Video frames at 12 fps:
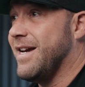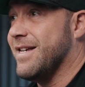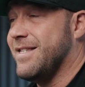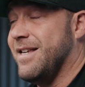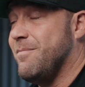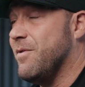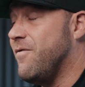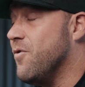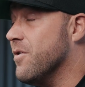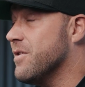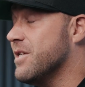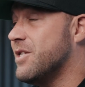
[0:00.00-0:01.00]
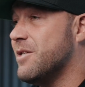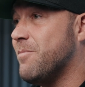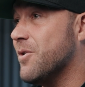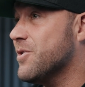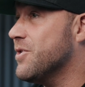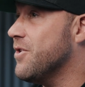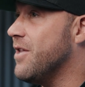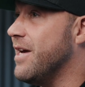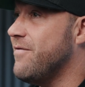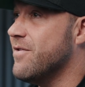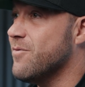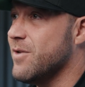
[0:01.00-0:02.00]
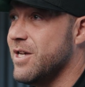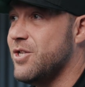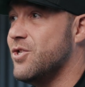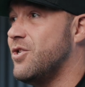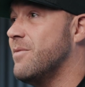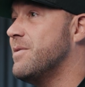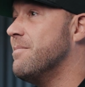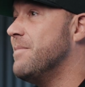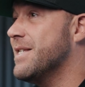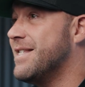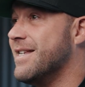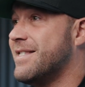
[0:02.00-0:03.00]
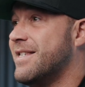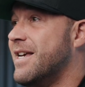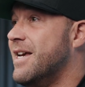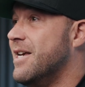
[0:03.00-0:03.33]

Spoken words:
I said before, this is personal life and relationships and business.